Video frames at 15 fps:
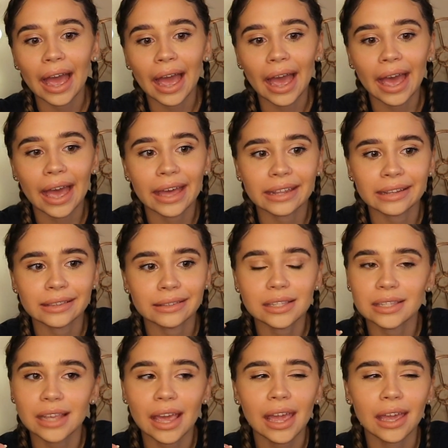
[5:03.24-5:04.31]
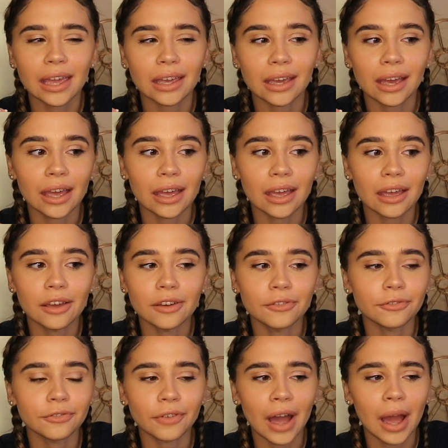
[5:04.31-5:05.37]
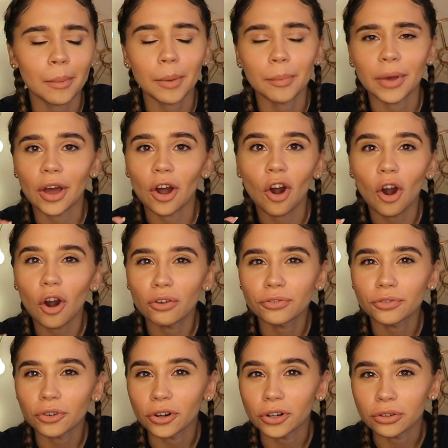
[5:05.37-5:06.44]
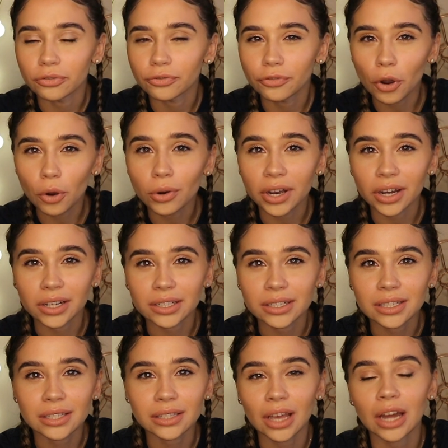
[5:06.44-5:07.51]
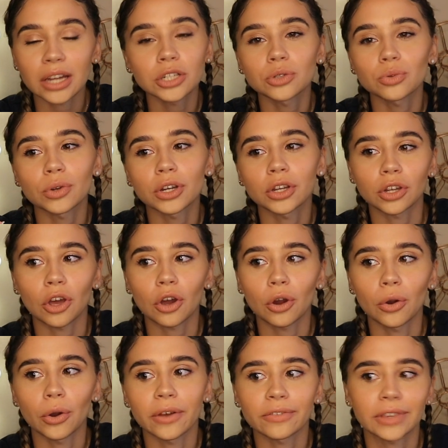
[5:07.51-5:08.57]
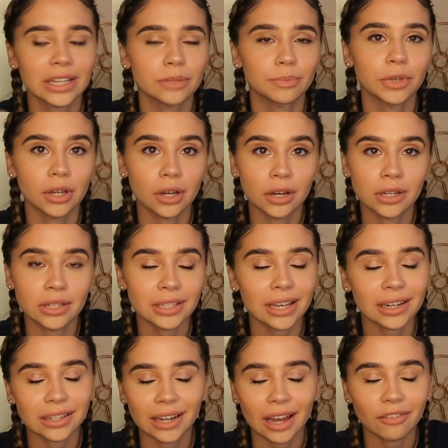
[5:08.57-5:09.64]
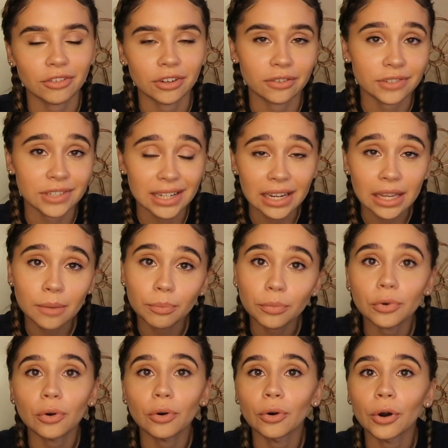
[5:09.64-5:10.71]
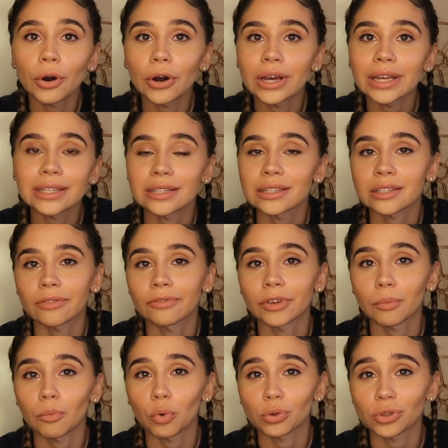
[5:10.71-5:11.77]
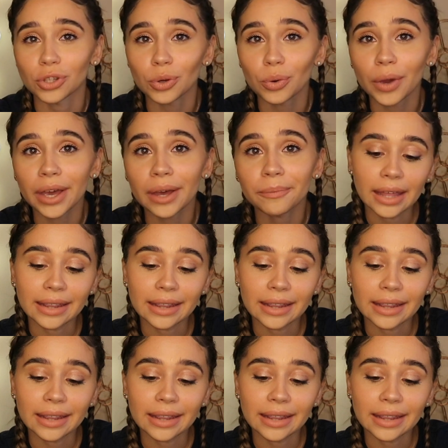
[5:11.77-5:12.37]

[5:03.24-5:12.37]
and say if I'm a bit off or unfocused, I just want to know if that's because I didn't have enough sleep or is there something more to it.